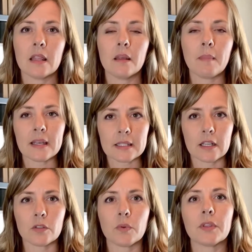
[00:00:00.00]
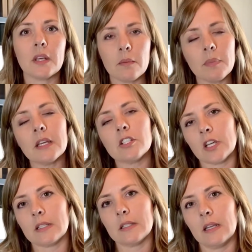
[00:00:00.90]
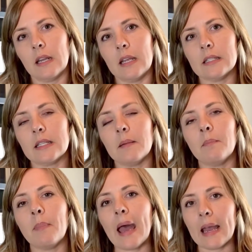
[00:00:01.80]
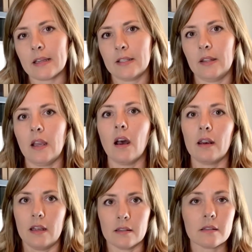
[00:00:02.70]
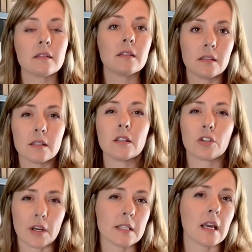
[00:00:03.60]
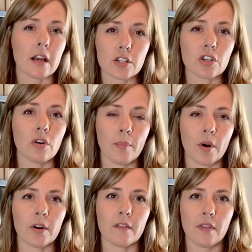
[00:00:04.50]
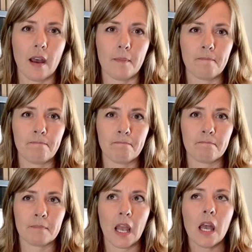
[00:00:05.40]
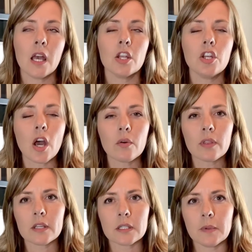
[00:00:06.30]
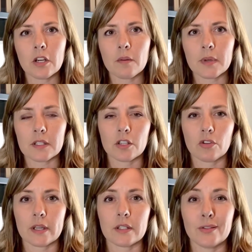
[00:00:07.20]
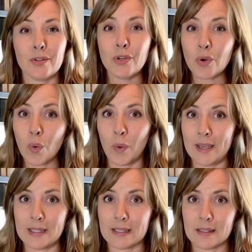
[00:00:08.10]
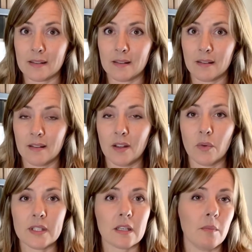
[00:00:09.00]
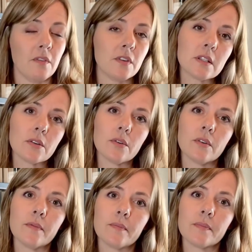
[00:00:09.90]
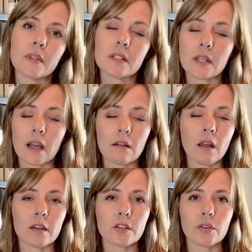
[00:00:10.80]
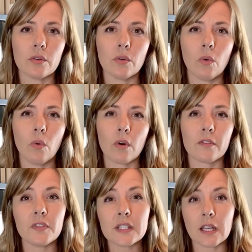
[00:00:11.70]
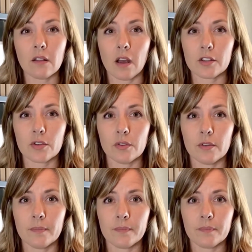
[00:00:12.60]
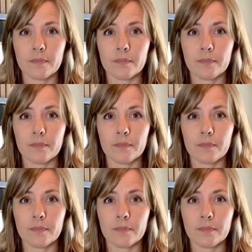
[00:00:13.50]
The message will then be adjusted and sent back to the audience. This is the transactional part of that. Know that a speaker must address noise. The noise can be physical, psychological, or physiological.